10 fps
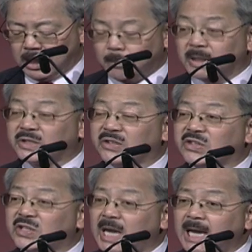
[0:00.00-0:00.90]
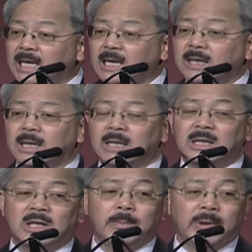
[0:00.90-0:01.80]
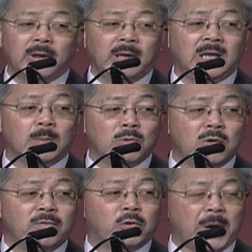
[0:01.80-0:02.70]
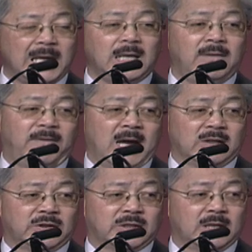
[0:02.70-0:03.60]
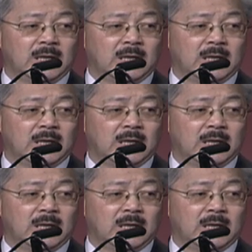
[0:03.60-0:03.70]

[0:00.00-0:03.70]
but sustaining the ability to move great events,